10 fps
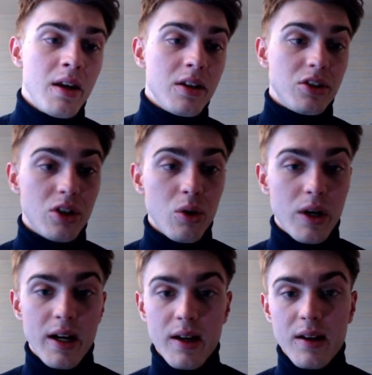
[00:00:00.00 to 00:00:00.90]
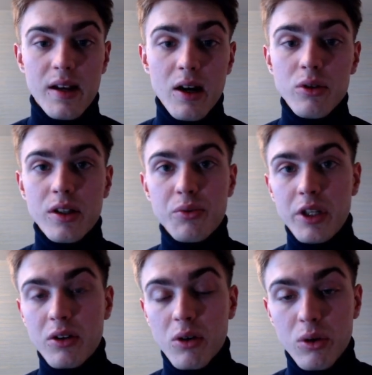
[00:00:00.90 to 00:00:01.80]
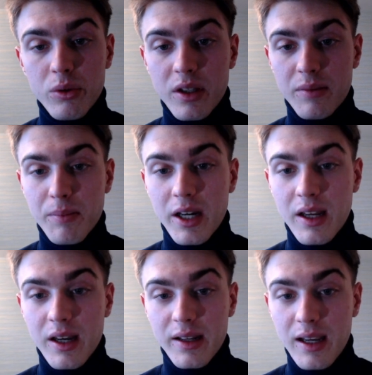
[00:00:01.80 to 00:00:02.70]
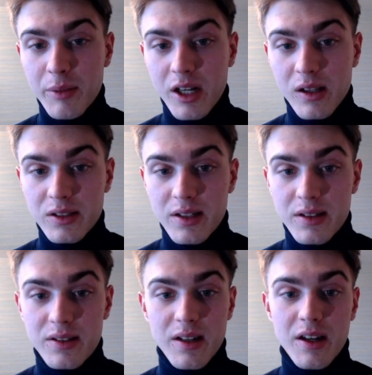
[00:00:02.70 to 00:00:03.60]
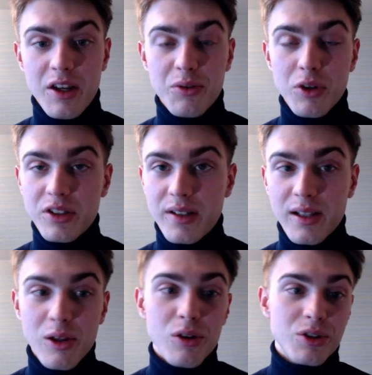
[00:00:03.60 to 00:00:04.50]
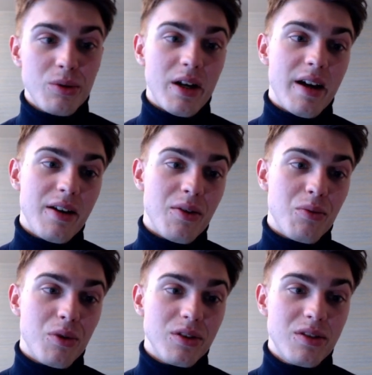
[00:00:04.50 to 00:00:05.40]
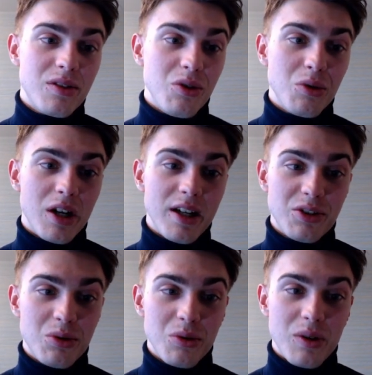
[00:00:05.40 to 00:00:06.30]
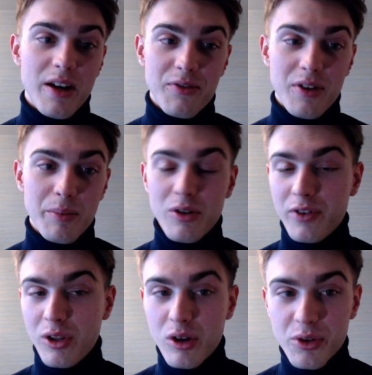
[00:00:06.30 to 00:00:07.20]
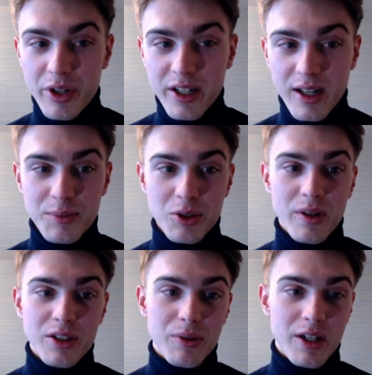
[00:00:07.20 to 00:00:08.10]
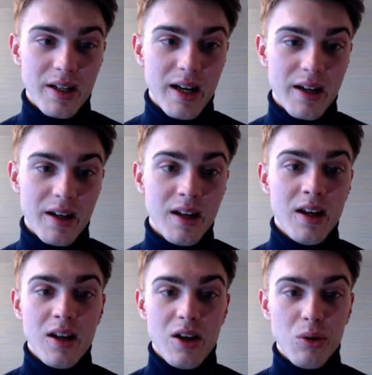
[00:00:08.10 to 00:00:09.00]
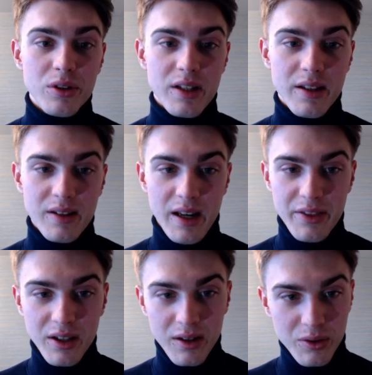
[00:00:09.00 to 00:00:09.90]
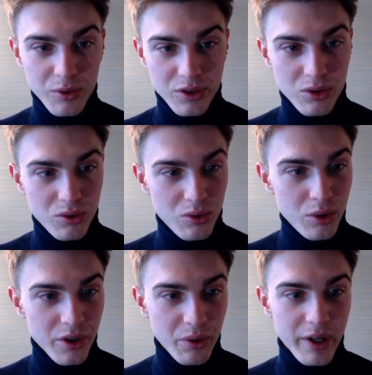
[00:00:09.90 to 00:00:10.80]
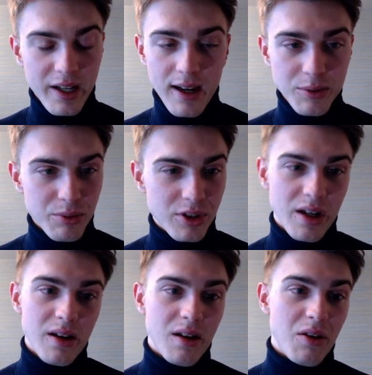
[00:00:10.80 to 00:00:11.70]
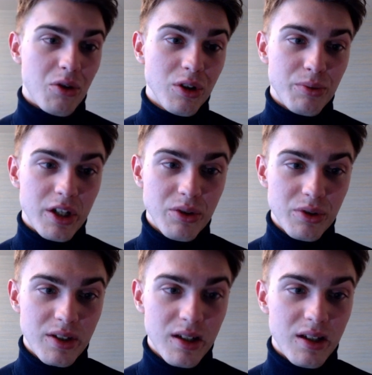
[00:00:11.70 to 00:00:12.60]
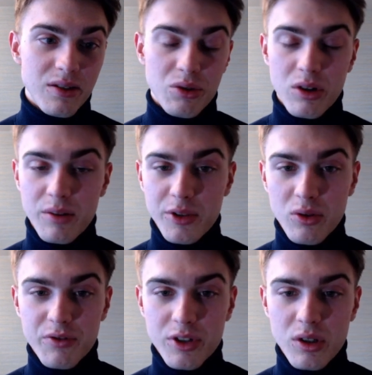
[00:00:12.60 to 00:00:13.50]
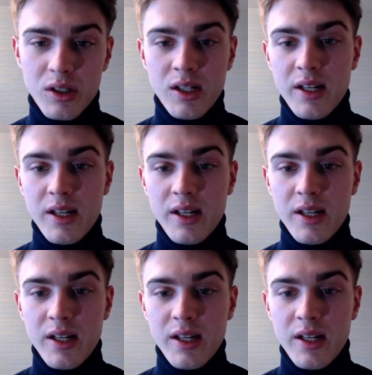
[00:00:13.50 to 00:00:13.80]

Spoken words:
So now that we concluded my game analysis, it wasn't that long, so I want you guys to have a bit of a longer recap. So that's why I looked at, I think it was 2 or 3 games, which I thought were interesting in the tournament overall.